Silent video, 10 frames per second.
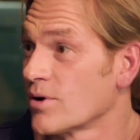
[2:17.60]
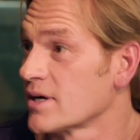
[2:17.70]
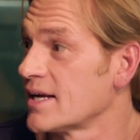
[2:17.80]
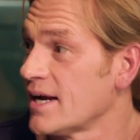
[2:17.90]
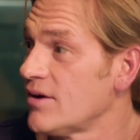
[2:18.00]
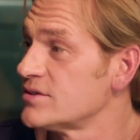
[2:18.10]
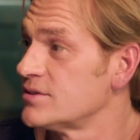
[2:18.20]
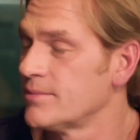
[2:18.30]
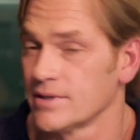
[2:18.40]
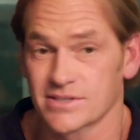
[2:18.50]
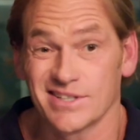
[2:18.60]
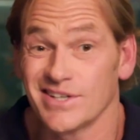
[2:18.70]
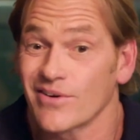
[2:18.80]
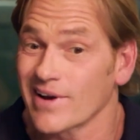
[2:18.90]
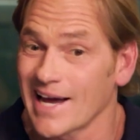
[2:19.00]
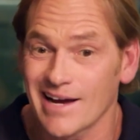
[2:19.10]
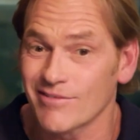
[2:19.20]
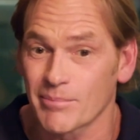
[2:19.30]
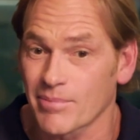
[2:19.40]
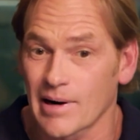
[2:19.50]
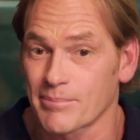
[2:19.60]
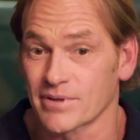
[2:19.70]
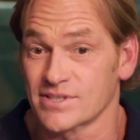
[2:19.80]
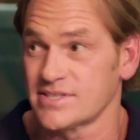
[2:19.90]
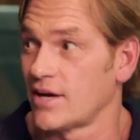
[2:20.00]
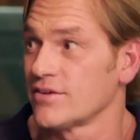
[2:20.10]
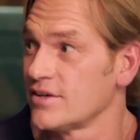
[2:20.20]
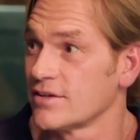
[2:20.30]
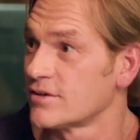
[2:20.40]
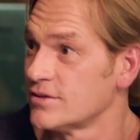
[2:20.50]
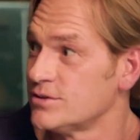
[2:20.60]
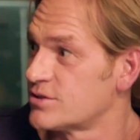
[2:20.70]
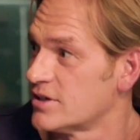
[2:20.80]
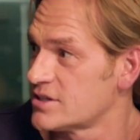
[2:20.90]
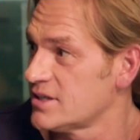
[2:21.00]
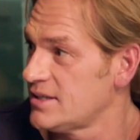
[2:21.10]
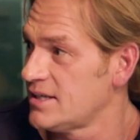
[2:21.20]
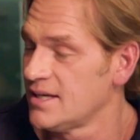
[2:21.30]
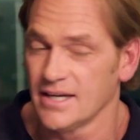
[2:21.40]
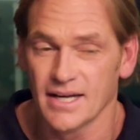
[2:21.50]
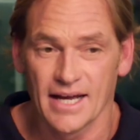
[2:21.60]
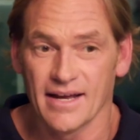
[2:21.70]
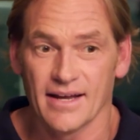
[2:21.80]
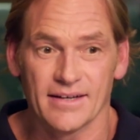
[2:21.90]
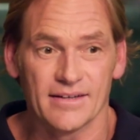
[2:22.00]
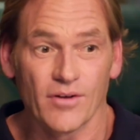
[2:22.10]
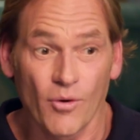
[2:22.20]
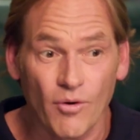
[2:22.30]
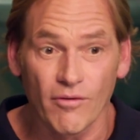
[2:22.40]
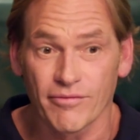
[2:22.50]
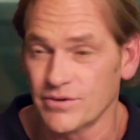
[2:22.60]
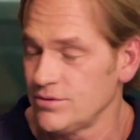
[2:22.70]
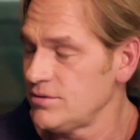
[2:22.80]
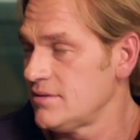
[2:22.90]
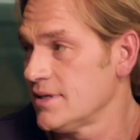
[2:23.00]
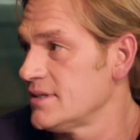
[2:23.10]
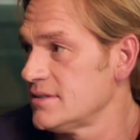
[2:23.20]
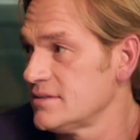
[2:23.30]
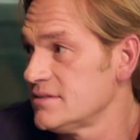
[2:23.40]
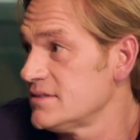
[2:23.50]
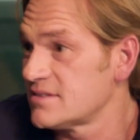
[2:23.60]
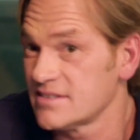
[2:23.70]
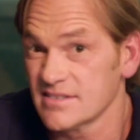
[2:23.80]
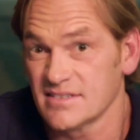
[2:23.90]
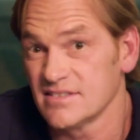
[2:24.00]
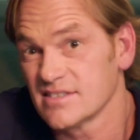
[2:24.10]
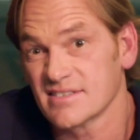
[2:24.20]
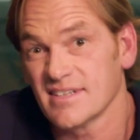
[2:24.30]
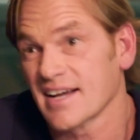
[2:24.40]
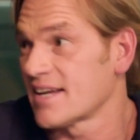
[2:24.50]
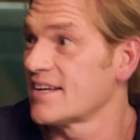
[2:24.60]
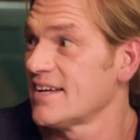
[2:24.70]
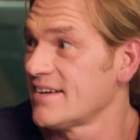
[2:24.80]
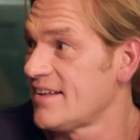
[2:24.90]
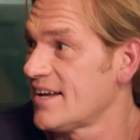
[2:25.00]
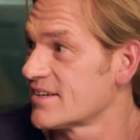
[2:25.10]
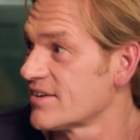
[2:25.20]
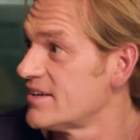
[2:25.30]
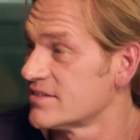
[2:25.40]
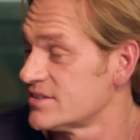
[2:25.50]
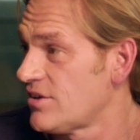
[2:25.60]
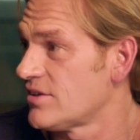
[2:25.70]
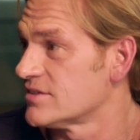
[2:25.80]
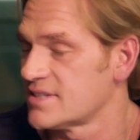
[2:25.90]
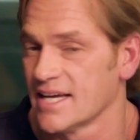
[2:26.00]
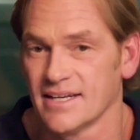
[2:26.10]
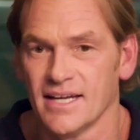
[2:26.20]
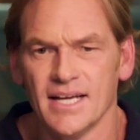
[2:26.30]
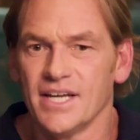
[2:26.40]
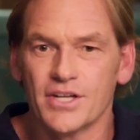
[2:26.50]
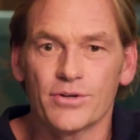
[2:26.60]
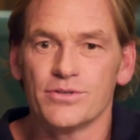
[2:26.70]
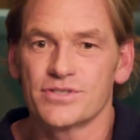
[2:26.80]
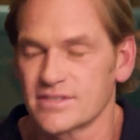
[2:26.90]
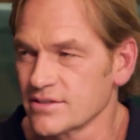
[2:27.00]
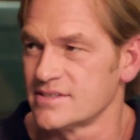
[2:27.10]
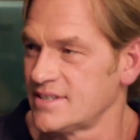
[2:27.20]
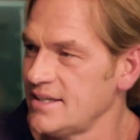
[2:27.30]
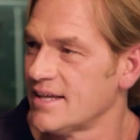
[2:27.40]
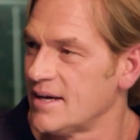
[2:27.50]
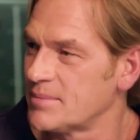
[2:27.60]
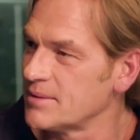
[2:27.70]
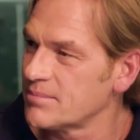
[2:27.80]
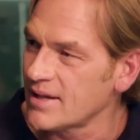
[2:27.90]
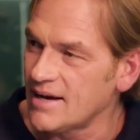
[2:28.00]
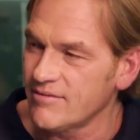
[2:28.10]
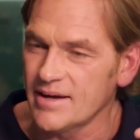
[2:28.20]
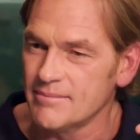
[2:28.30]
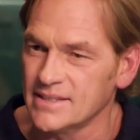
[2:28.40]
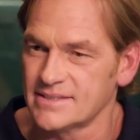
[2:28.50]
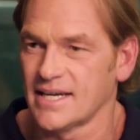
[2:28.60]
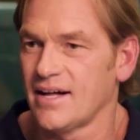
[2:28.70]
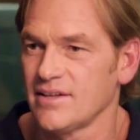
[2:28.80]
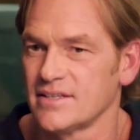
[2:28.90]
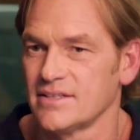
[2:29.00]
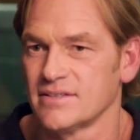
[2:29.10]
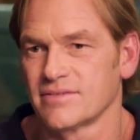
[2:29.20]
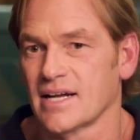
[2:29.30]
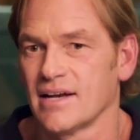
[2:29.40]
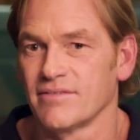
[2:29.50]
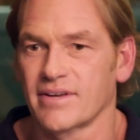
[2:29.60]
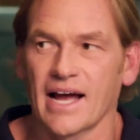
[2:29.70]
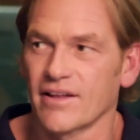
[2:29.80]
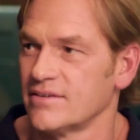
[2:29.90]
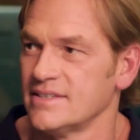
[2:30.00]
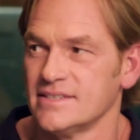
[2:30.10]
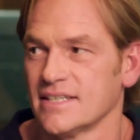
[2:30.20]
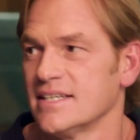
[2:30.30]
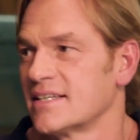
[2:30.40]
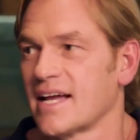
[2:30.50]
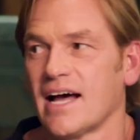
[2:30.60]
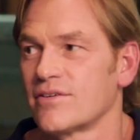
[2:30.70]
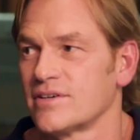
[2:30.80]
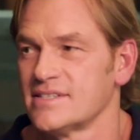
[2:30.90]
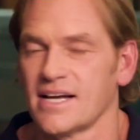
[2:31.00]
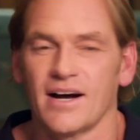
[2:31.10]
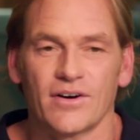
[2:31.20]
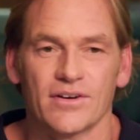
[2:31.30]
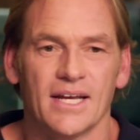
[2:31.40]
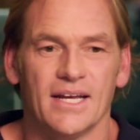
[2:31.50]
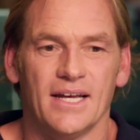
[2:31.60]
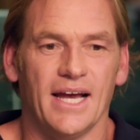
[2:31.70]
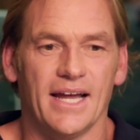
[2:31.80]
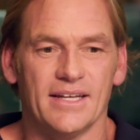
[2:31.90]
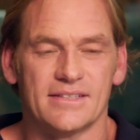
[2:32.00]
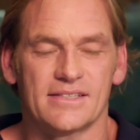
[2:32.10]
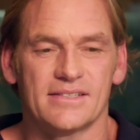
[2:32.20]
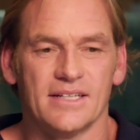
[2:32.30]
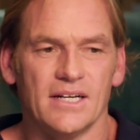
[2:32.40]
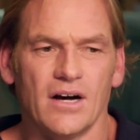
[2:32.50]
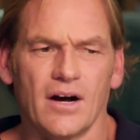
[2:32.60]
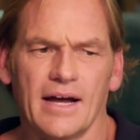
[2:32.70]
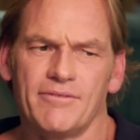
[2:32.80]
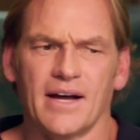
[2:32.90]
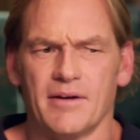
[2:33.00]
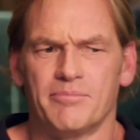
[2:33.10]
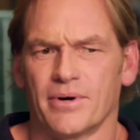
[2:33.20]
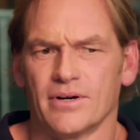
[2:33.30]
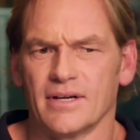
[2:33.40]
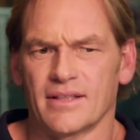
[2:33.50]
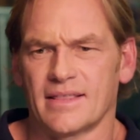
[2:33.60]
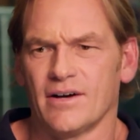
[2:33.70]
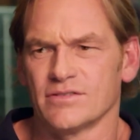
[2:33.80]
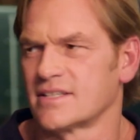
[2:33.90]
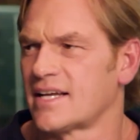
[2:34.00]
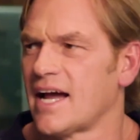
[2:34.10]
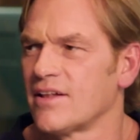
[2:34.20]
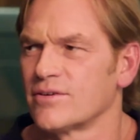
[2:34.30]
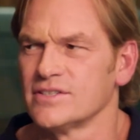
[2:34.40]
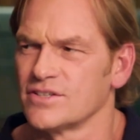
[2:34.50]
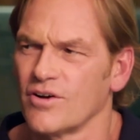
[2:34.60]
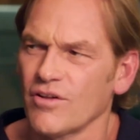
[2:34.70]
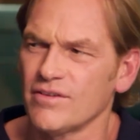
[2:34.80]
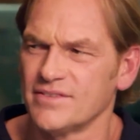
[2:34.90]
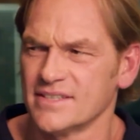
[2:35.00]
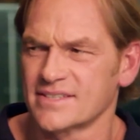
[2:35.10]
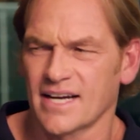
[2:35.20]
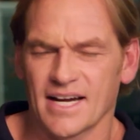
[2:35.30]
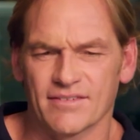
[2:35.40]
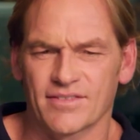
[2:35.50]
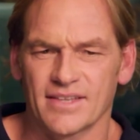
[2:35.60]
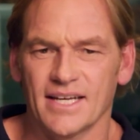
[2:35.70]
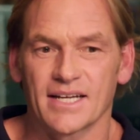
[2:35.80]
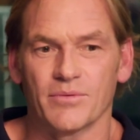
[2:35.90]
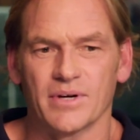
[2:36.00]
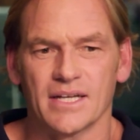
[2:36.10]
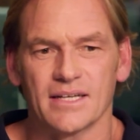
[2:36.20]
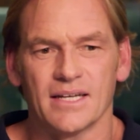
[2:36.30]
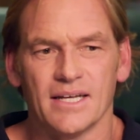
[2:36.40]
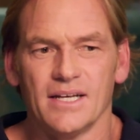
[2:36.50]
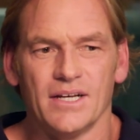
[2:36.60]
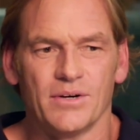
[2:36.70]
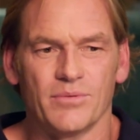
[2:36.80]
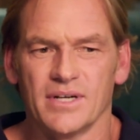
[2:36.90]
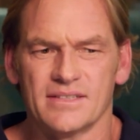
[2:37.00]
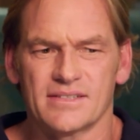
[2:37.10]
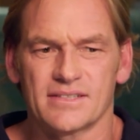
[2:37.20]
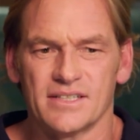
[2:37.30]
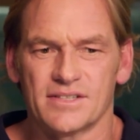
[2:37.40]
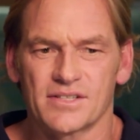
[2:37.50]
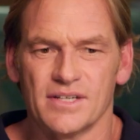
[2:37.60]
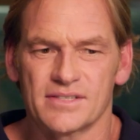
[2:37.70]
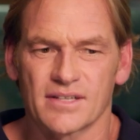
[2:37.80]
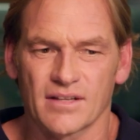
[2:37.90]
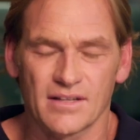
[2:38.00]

working out too much, and you don't have the proper cellular nutrition and whole food, then you're just not going to get a lot of great results. And you still see that people have that mentality of kind of calories in, calories out, and it's I've burned 1,000 calories and all of this kind of thing when it's a